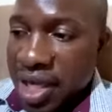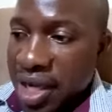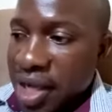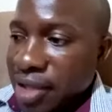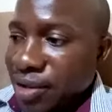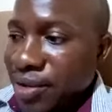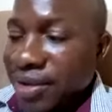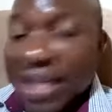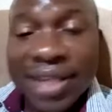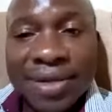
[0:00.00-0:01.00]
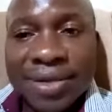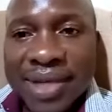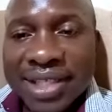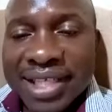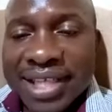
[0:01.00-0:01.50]
So thank you so
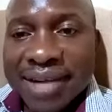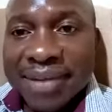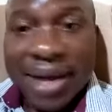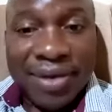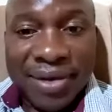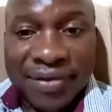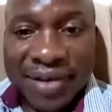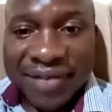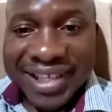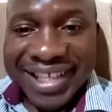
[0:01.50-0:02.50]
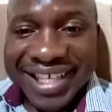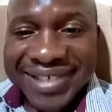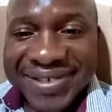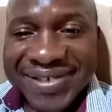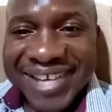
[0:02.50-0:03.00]
much. I don't know if you have anything else
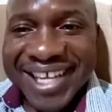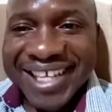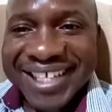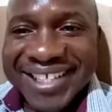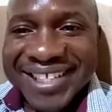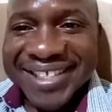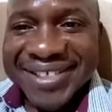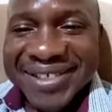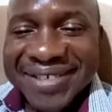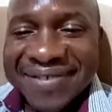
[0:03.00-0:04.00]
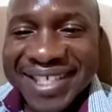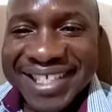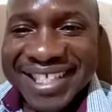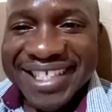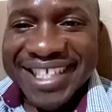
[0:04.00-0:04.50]
to give
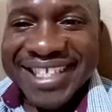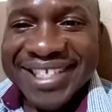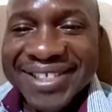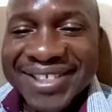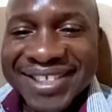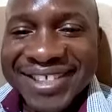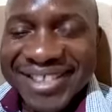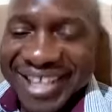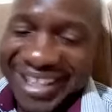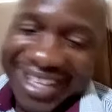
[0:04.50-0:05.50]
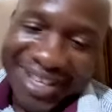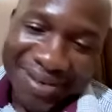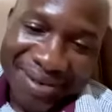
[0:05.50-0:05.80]
us as additional. Okay, thank you.